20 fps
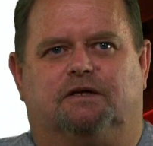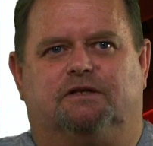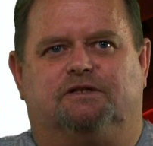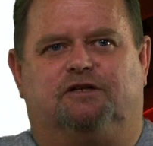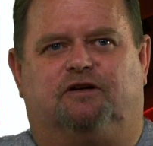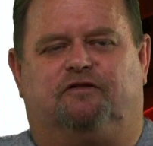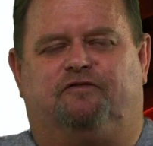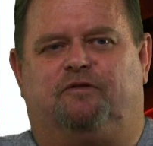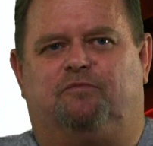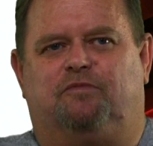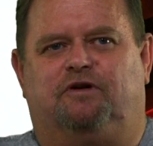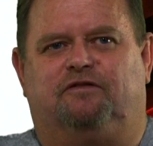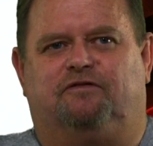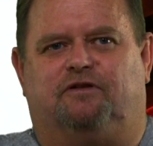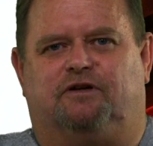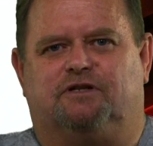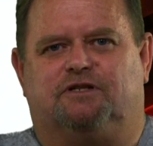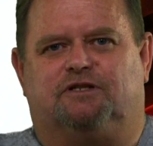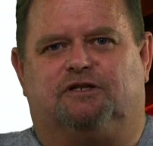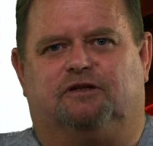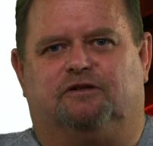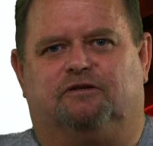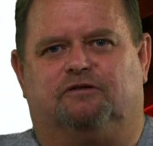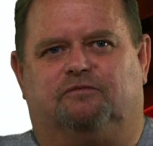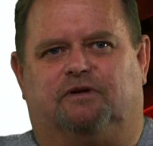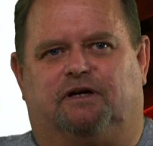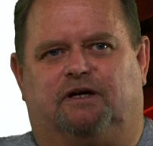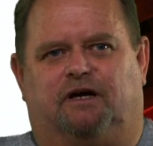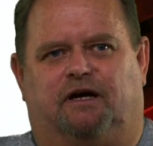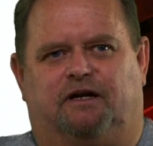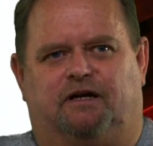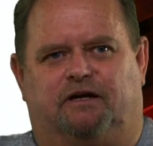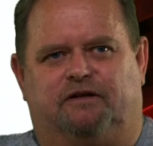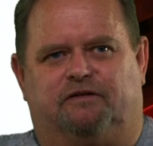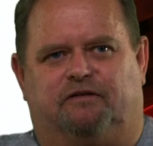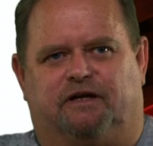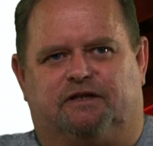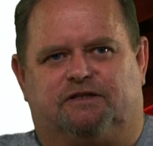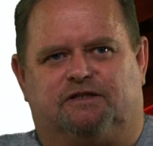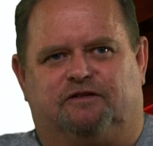So if I move on to
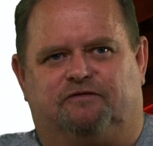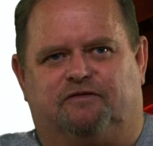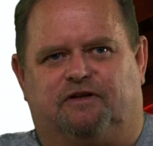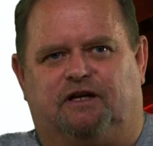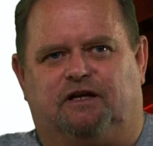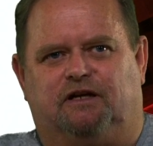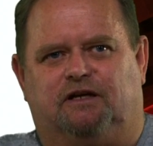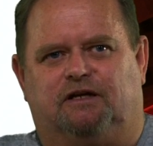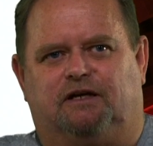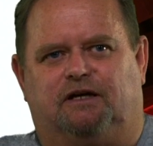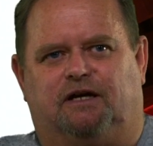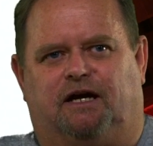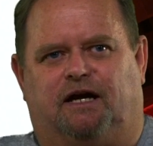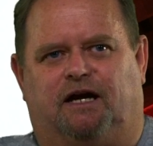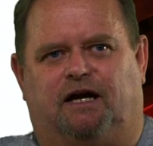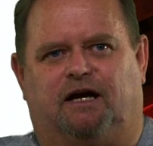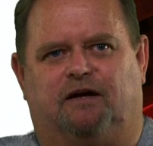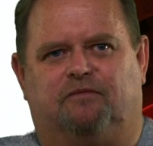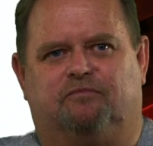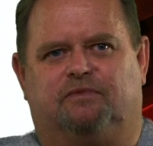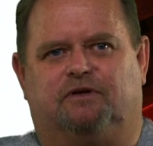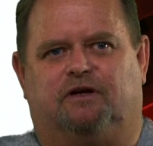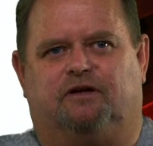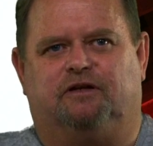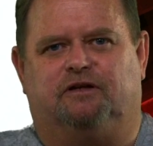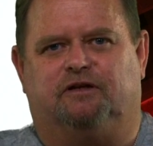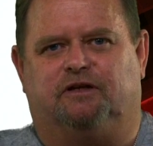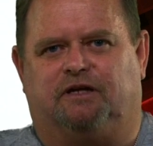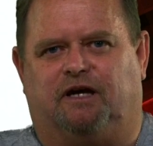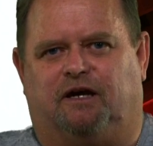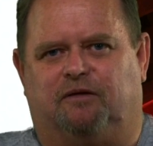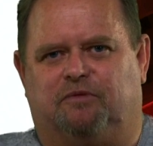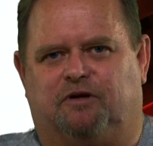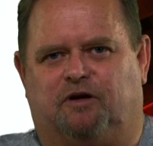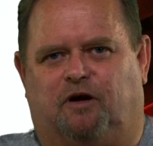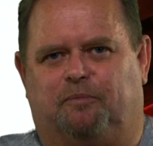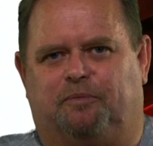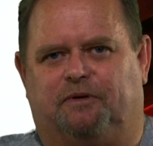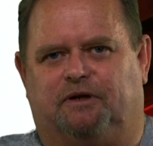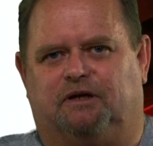another activity, I think the game
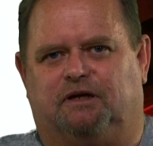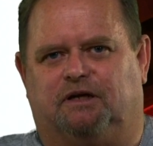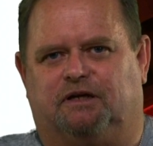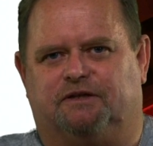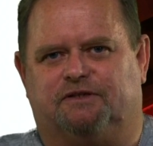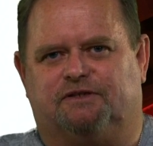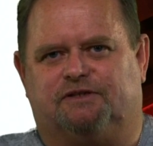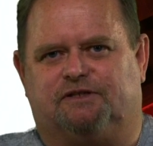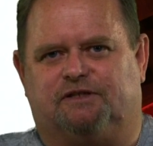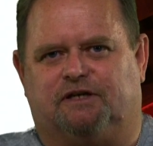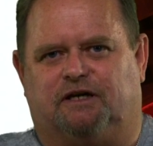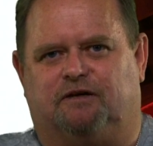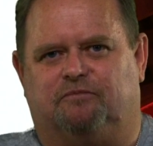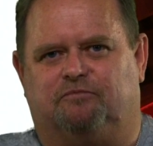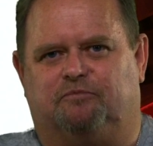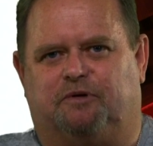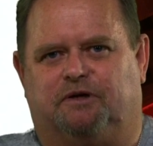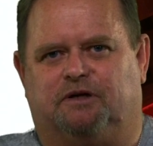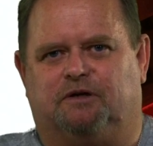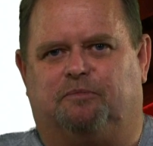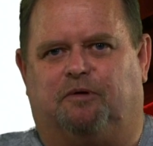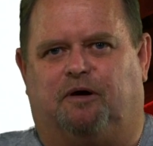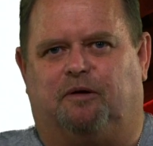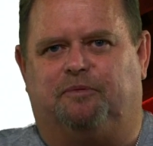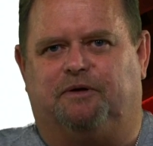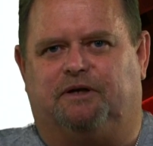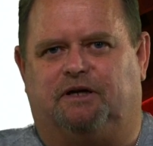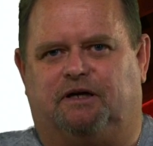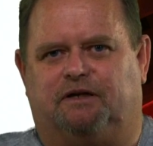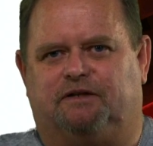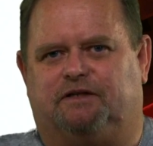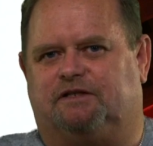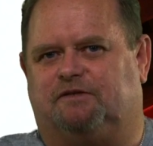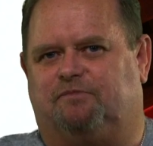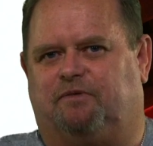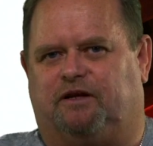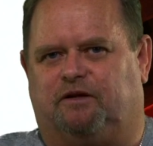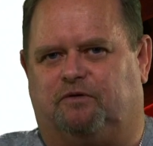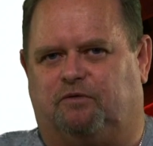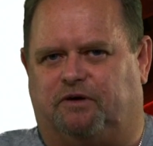Monopoly is pretty popular. It doesn't
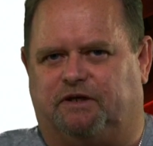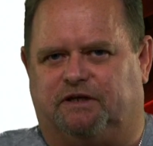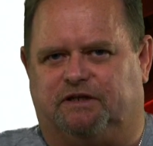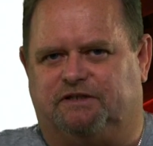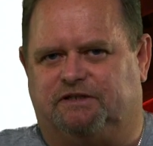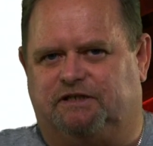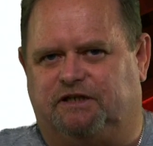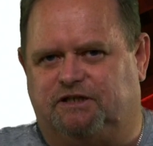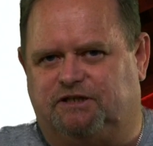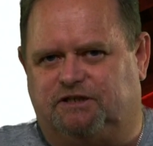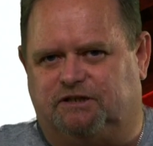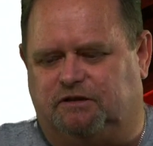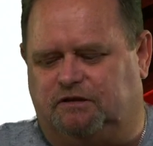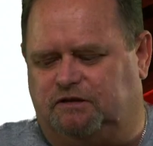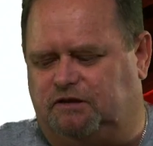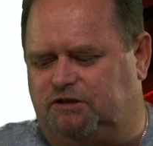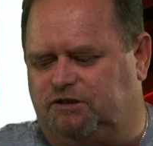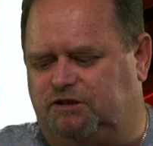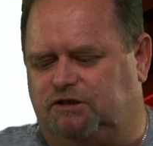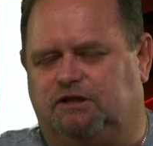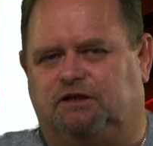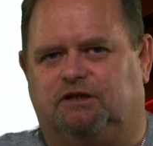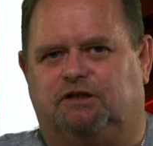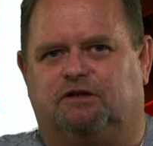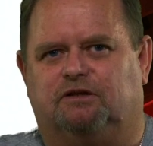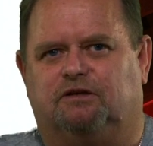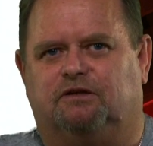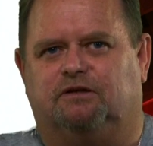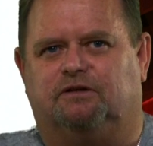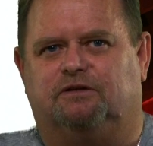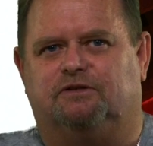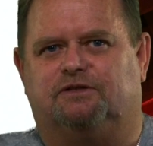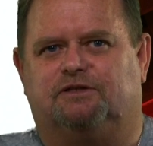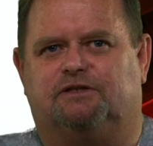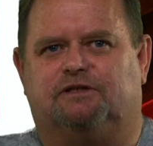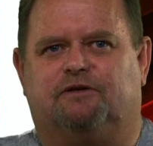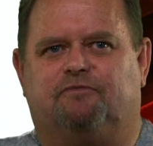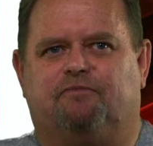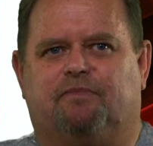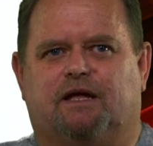matter what edition that you
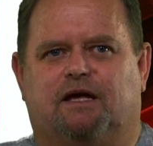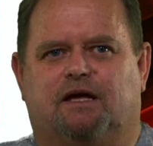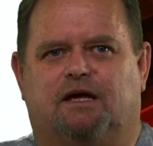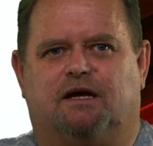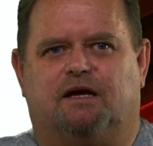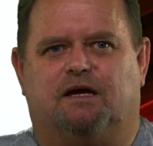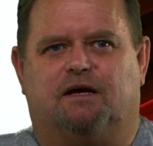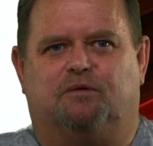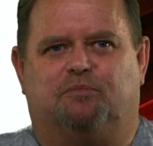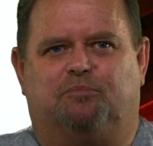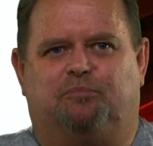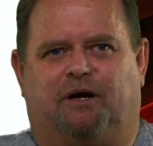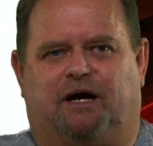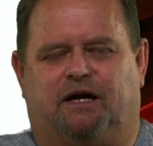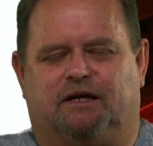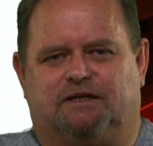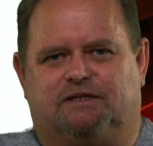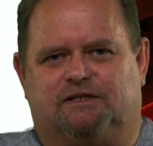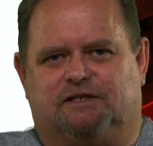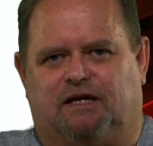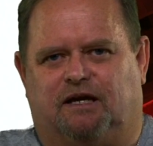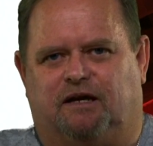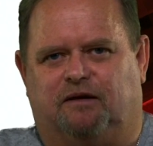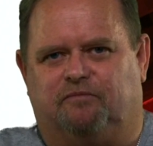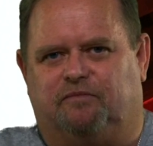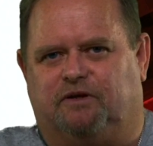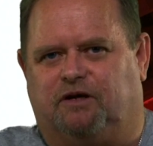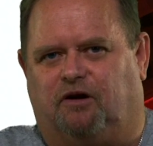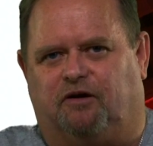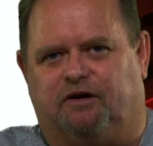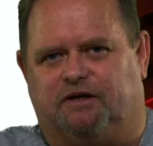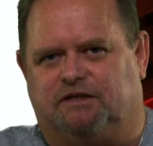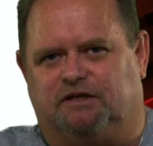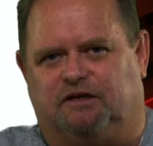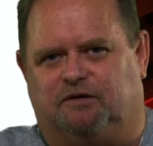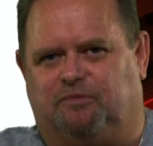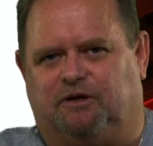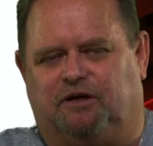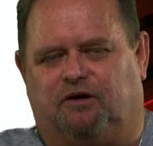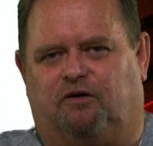use, but the
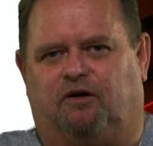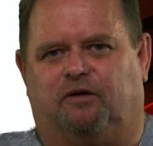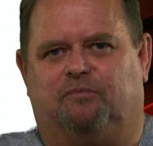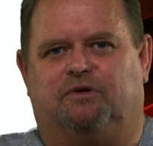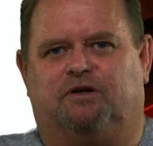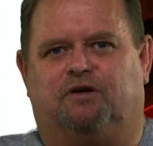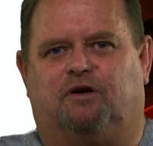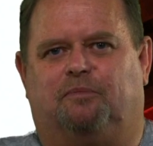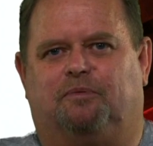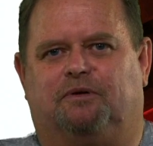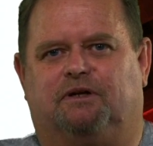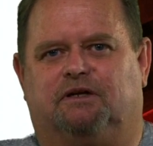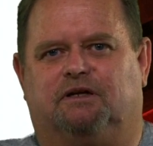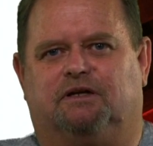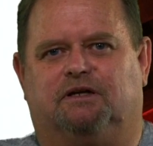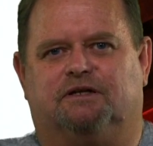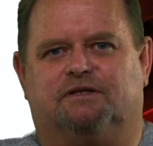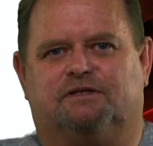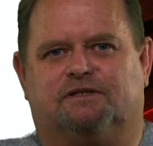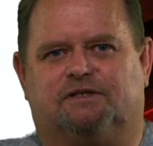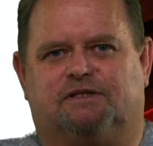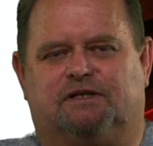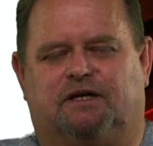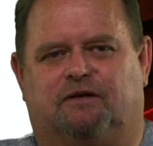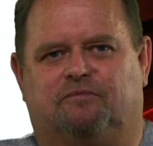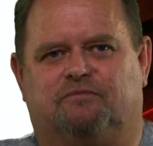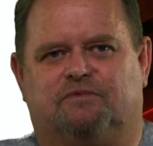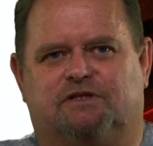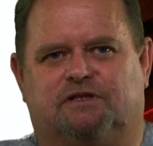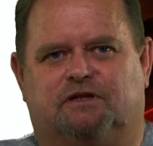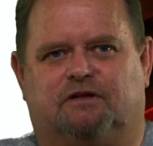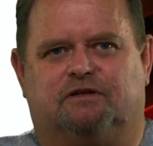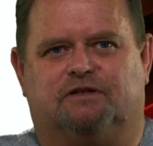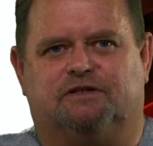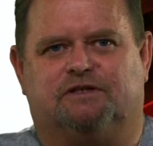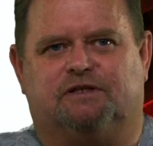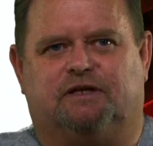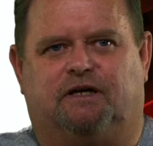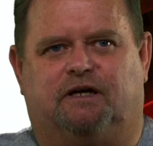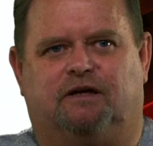idea behind Monopoly is still the
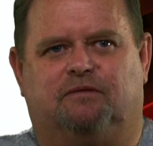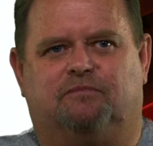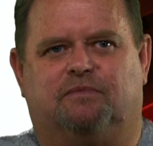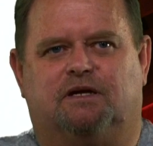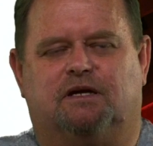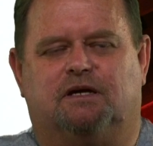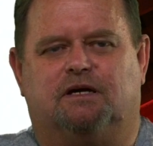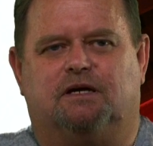same.